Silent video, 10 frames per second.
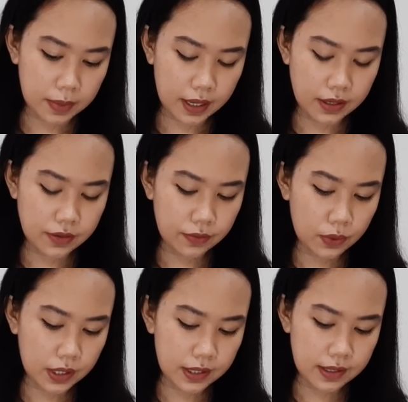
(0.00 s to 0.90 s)
Page
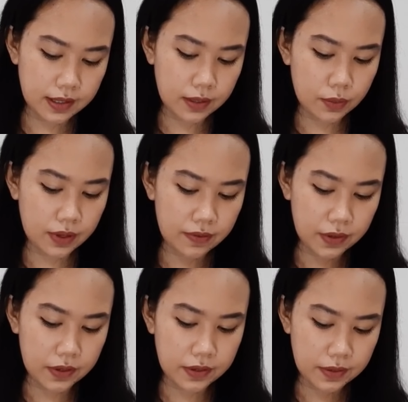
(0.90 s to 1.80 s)
of Wands in
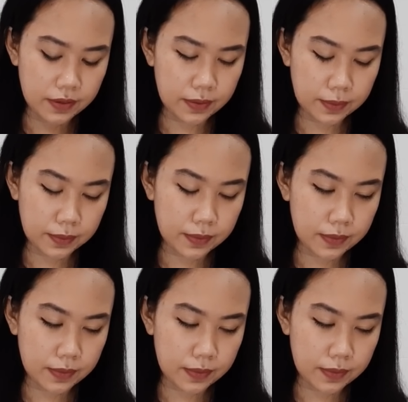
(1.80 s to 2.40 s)
reverse.